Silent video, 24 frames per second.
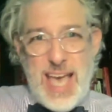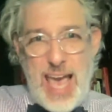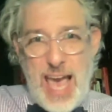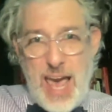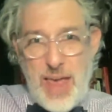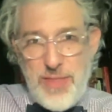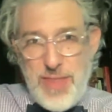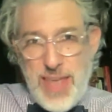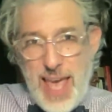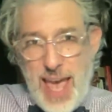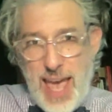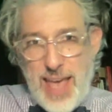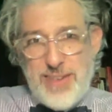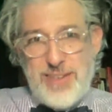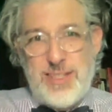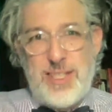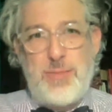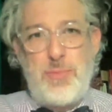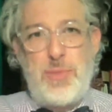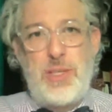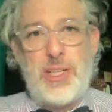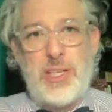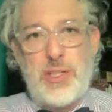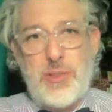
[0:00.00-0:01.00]
and the end of
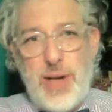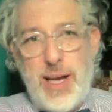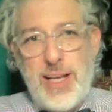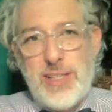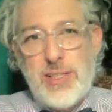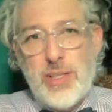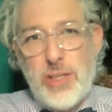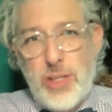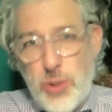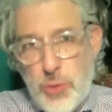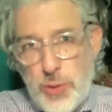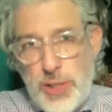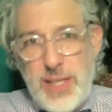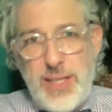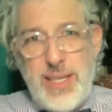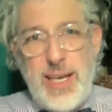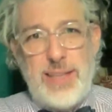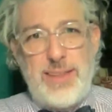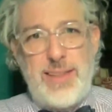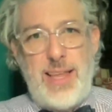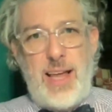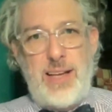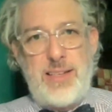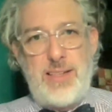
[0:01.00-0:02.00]
the meal great, so you can
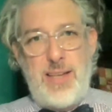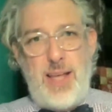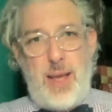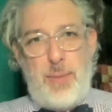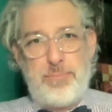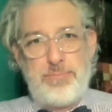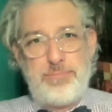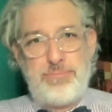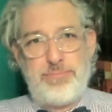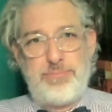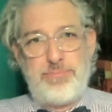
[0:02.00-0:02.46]
get that tip.